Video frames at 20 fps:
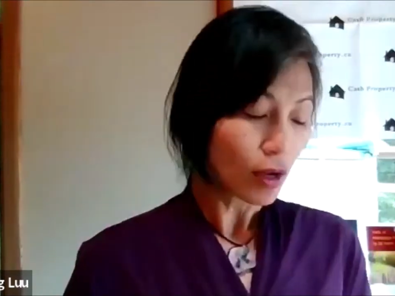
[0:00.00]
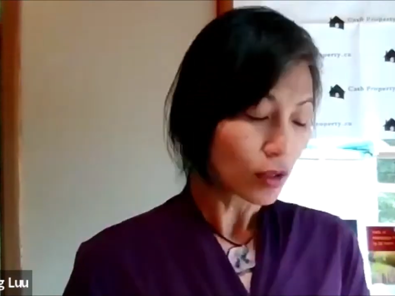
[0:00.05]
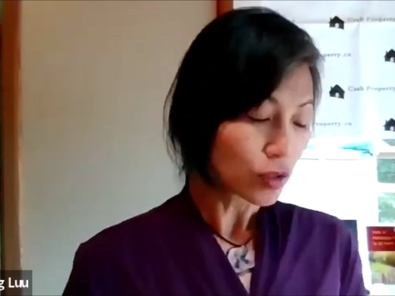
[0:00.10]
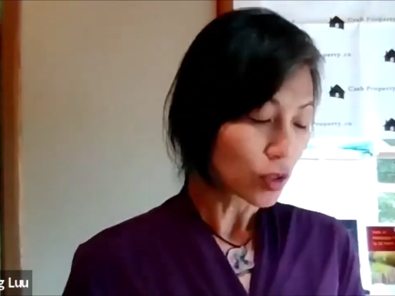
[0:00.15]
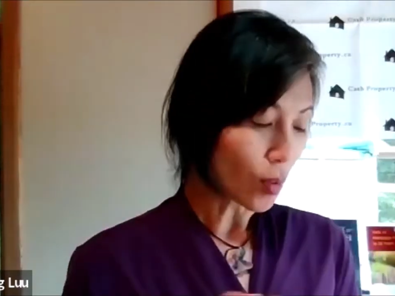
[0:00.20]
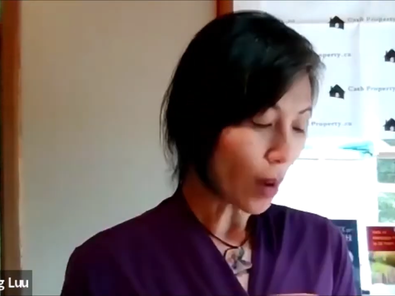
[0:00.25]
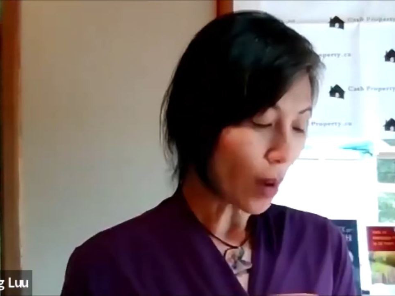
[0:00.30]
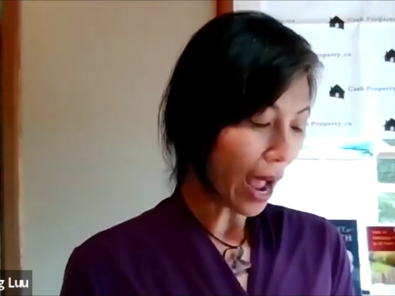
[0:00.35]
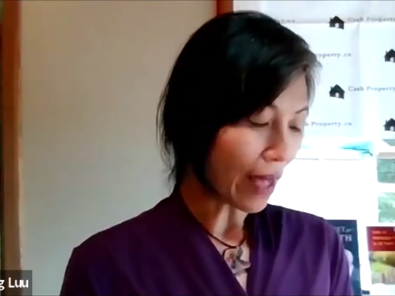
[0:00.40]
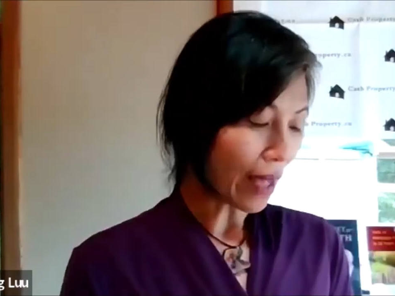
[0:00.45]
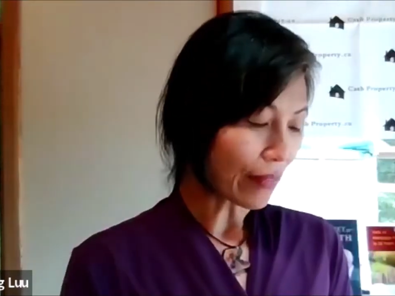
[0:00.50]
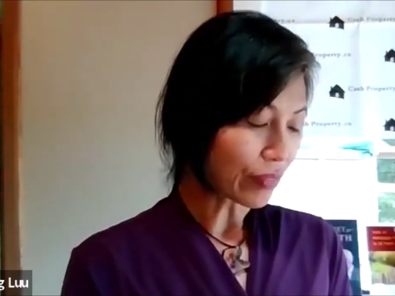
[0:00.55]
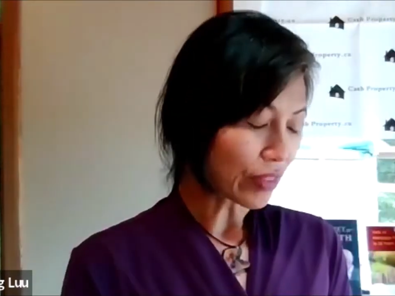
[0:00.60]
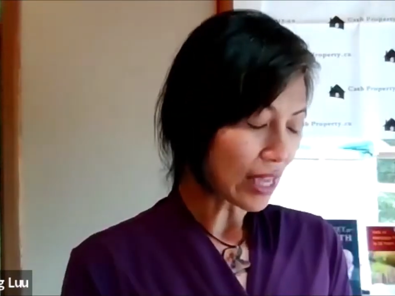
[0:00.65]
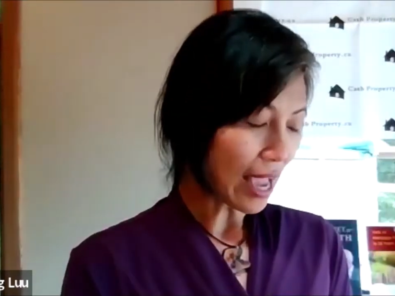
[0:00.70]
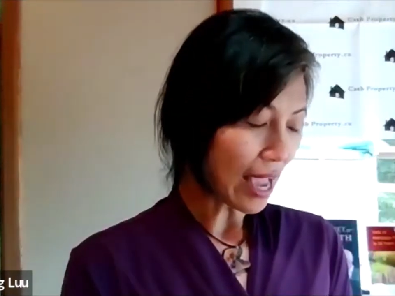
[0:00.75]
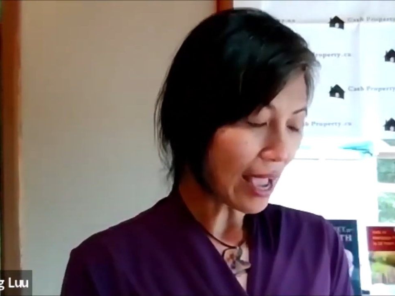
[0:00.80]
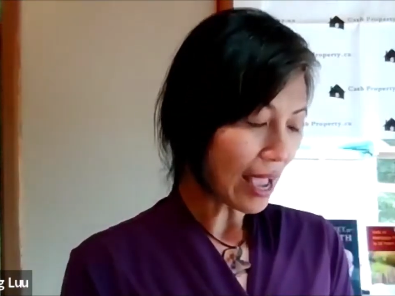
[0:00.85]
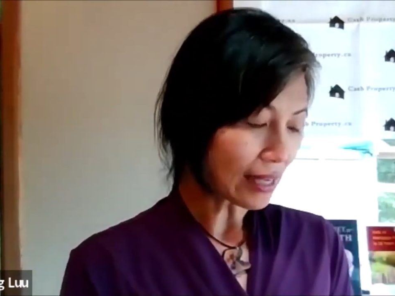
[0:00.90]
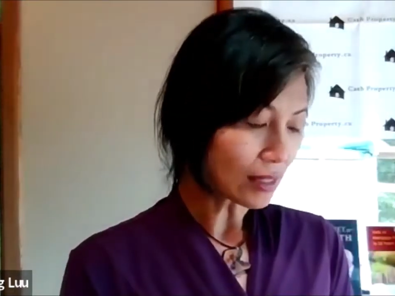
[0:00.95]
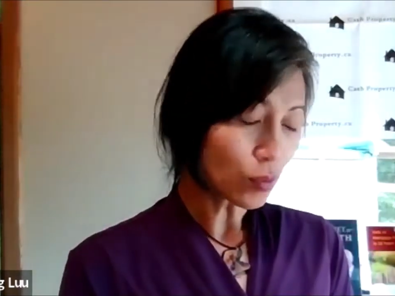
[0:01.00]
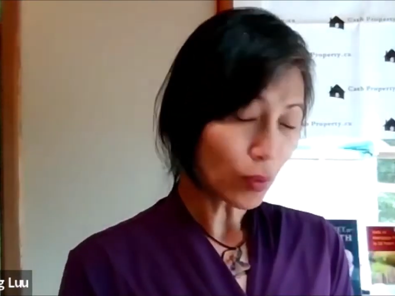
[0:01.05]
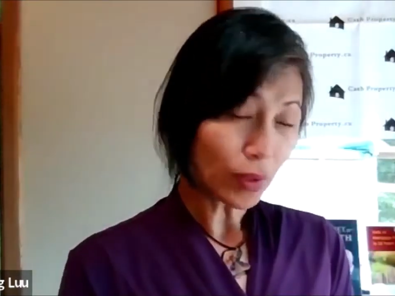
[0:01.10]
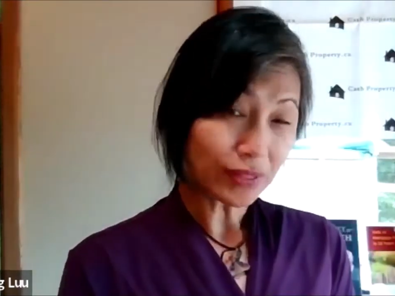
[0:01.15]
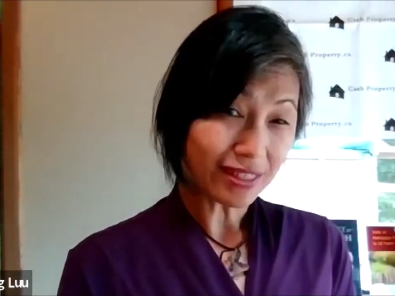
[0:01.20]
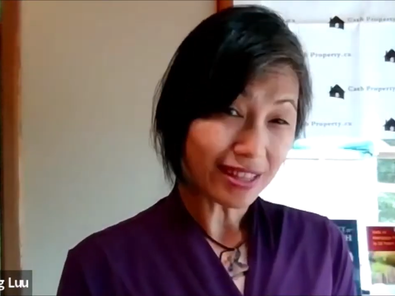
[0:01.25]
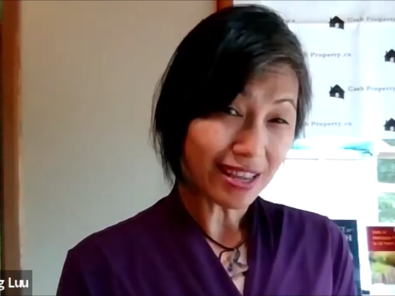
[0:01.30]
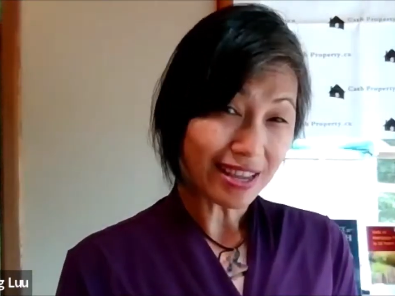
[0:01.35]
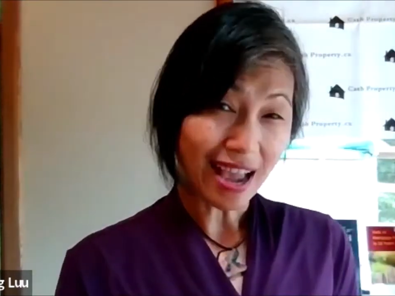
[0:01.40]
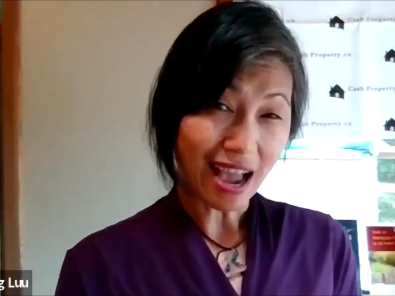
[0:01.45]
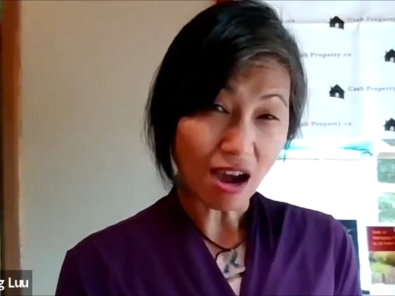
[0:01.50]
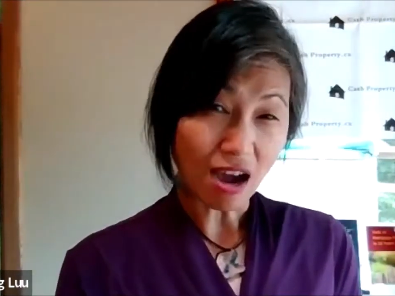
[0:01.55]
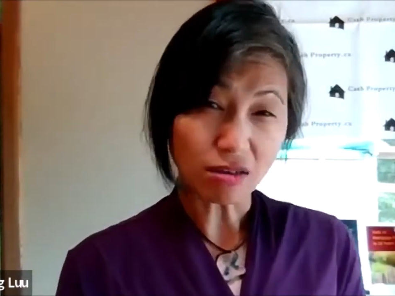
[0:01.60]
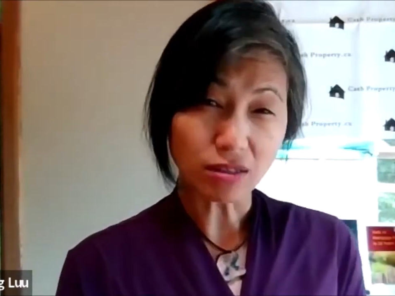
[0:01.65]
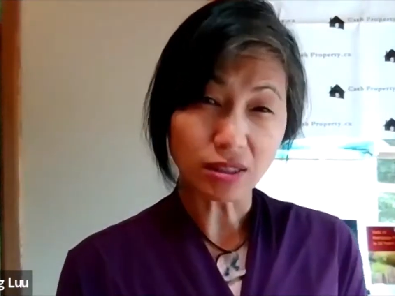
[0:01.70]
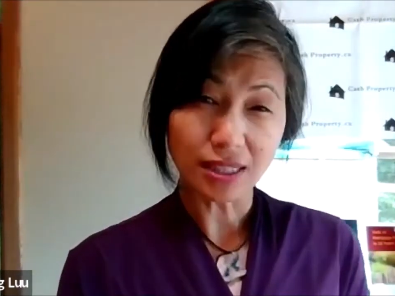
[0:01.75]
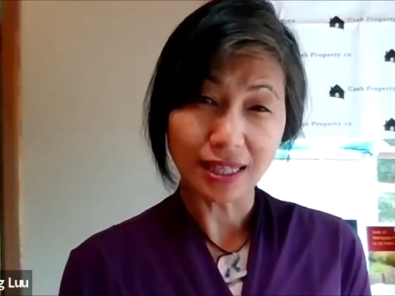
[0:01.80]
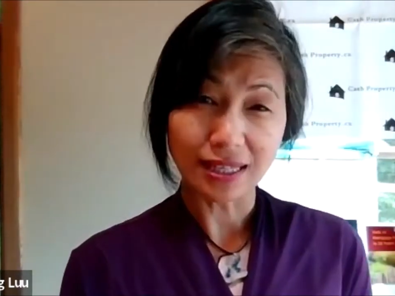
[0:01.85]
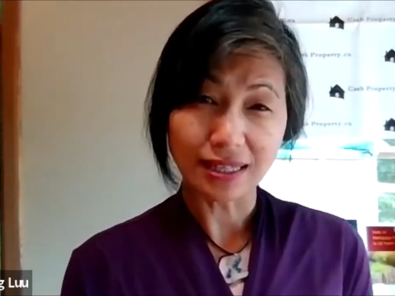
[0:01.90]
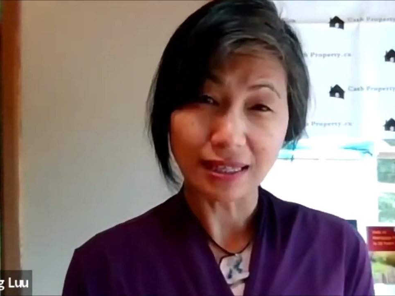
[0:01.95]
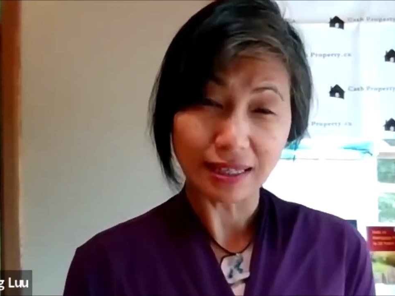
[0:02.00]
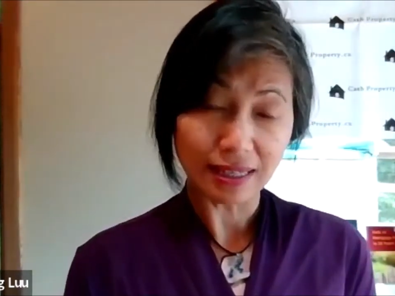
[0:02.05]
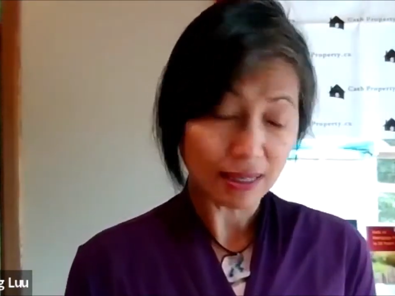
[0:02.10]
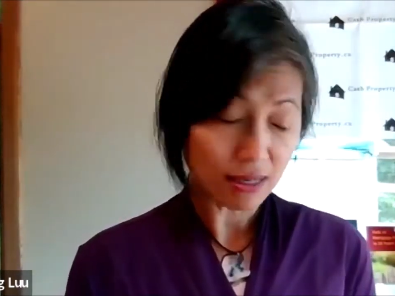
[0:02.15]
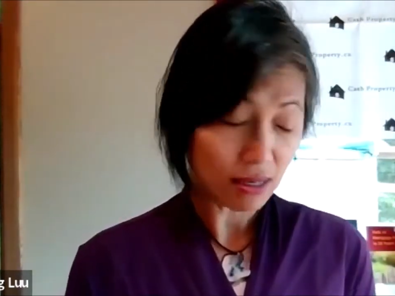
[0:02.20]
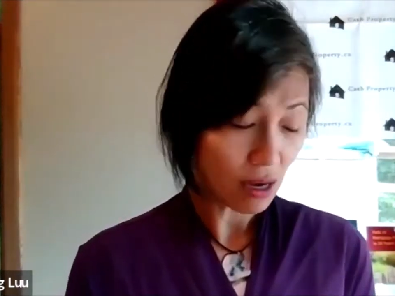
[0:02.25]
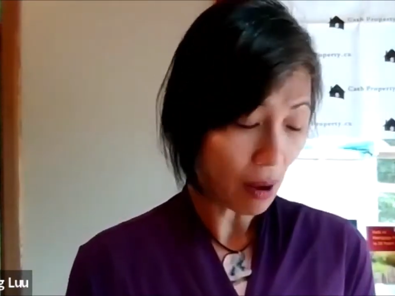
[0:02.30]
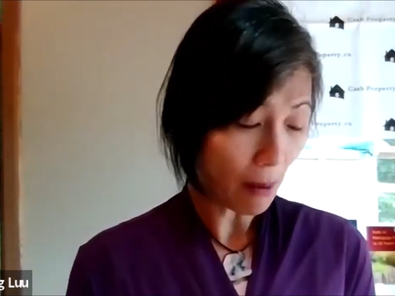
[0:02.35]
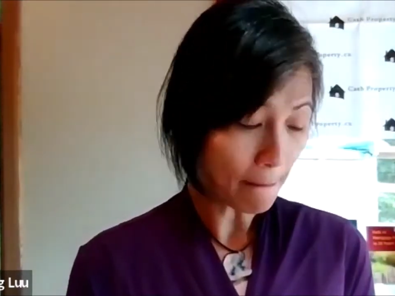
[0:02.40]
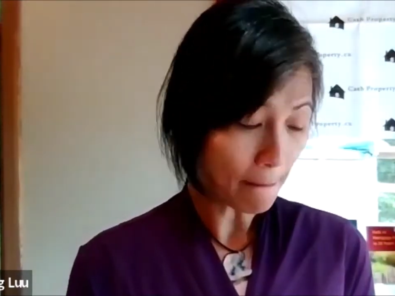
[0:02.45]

So at the end, when they calculated it,